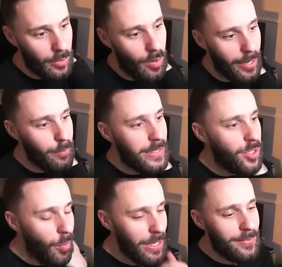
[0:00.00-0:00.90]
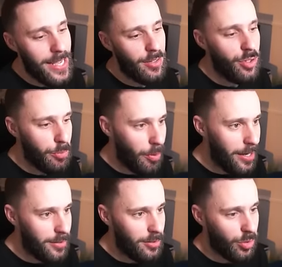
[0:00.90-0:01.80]
Right, we don't want him taking two
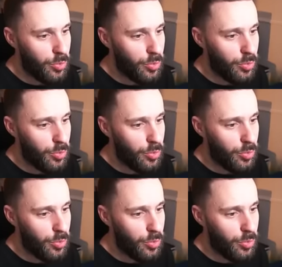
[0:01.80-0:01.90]
prizes,